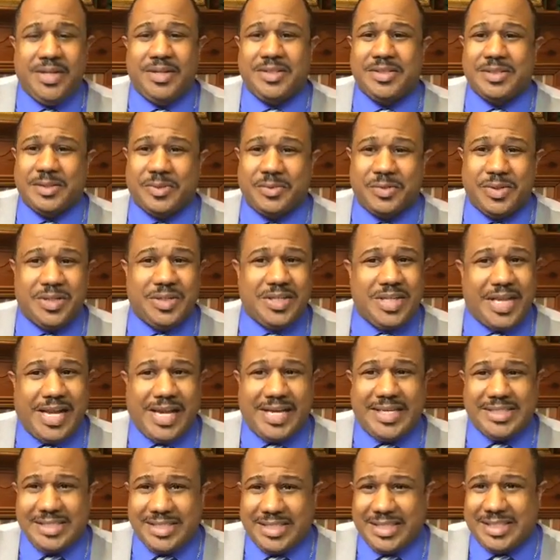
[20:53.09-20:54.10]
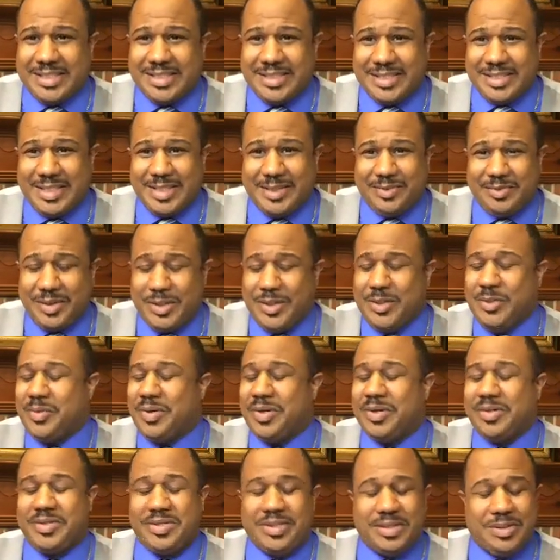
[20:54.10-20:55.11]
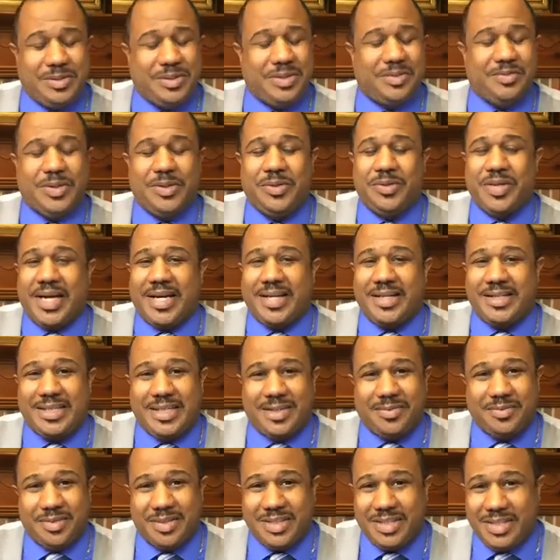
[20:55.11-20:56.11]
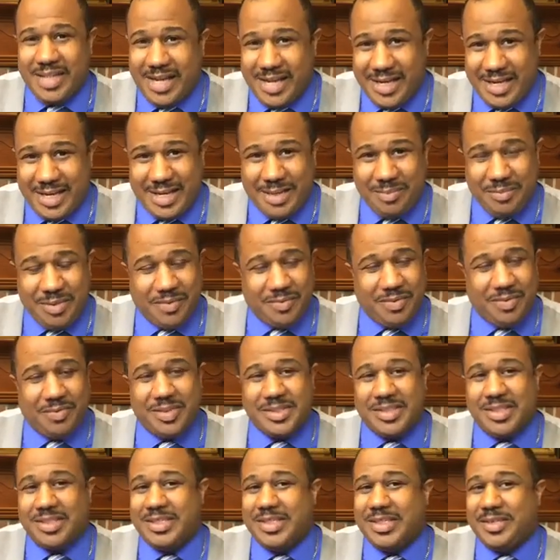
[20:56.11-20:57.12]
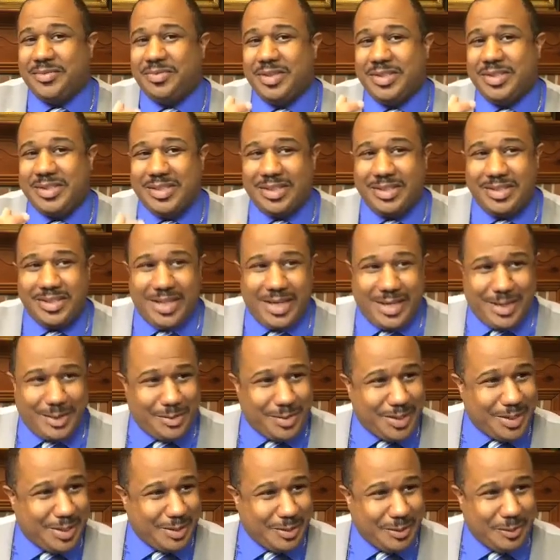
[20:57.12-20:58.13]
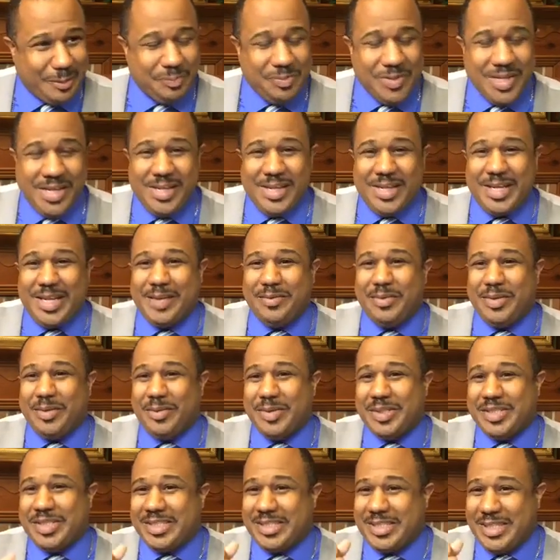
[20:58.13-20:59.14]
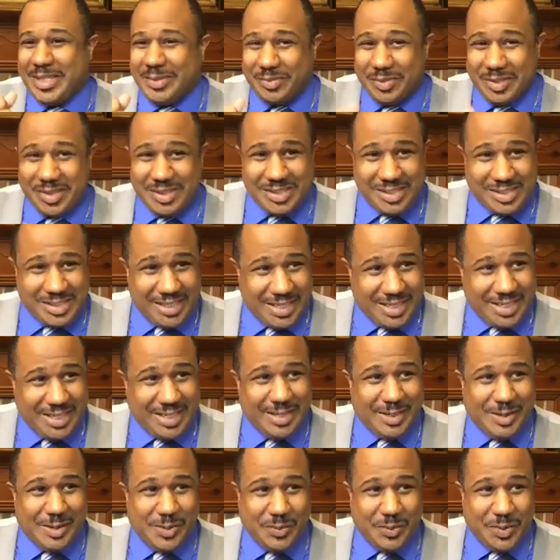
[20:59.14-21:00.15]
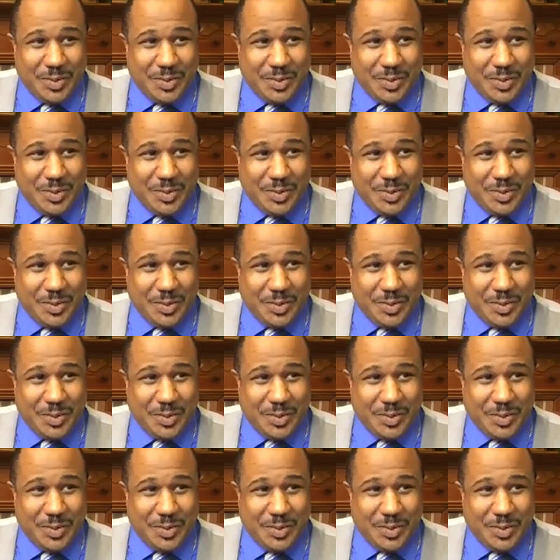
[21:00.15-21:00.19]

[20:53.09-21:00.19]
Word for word: So realize this if you weren't you, if you had a different name, if it was a different scenario, if it was a different city or